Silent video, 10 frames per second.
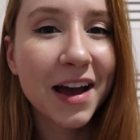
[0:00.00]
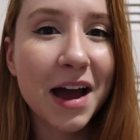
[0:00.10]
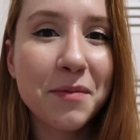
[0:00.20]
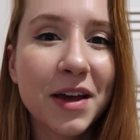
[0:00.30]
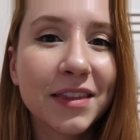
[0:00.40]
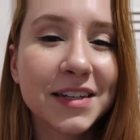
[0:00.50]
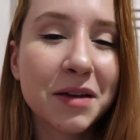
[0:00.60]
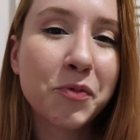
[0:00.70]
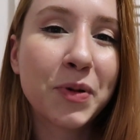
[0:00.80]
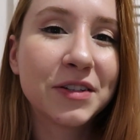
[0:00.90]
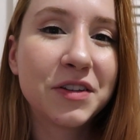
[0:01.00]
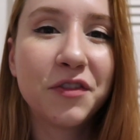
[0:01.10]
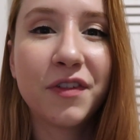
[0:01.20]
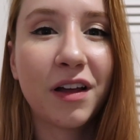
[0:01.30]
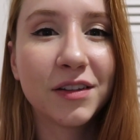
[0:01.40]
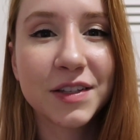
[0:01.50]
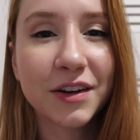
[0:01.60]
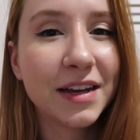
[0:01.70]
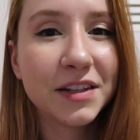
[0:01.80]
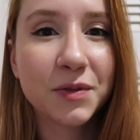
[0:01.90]
I'm not the type of person who follows their
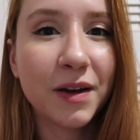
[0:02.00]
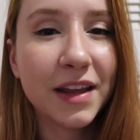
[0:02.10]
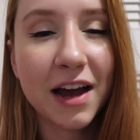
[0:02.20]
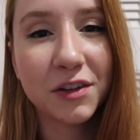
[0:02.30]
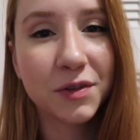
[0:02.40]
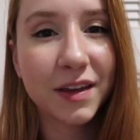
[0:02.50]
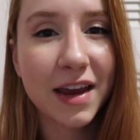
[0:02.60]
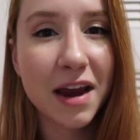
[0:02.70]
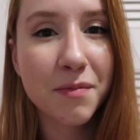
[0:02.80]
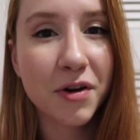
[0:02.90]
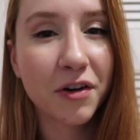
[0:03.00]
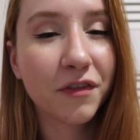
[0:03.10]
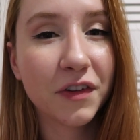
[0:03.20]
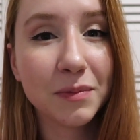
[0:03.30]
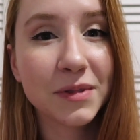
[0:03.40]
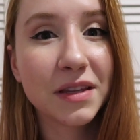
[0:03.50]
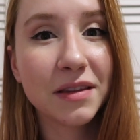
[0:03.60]
kids around the house with a camera or films